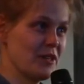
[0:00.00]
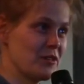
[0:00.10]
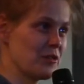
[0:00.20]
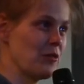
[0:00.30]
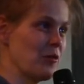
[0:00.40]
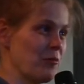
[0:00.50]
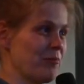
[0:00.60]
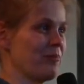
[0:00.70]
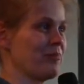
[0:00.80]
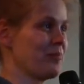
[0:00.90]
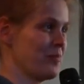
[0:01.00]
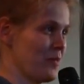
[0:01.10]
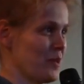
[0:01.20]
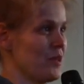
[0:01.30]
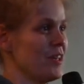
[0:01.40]
So
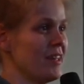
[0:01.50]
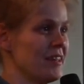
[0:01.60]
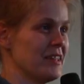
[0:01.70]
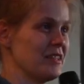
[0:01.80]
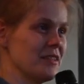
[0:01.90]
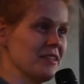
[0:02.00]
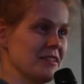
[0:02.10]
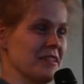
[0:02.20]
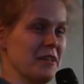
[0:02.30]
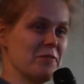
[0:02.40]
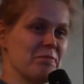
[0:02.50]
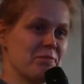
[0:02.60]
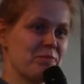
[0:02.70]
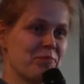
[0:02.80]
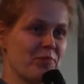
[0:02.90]
exists. Uh,
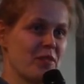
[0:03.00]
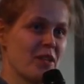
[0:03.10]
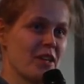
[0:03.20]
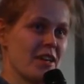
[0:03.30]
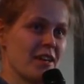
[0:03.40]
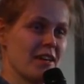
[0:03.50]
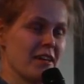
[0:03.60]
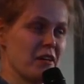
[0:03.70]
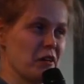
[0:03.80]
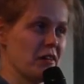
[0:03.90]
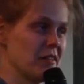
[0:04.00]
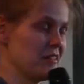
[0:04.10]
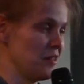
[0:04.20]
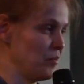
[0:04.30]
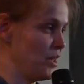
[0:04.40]
there's no bloody
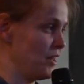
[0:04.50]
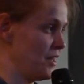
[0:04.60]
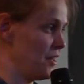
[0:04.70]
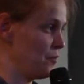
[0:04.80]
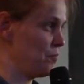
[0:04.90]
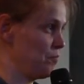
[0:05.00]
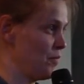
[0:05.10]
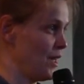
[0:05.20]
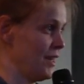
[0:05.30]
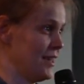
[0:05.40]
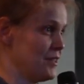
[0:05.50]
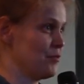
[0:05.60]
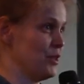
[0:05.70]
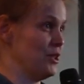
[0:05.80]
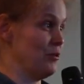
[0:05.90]
something that, that's
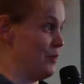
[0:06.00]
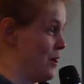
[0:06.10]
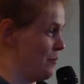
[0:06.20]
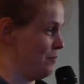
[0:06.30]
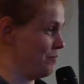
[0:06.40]
you now.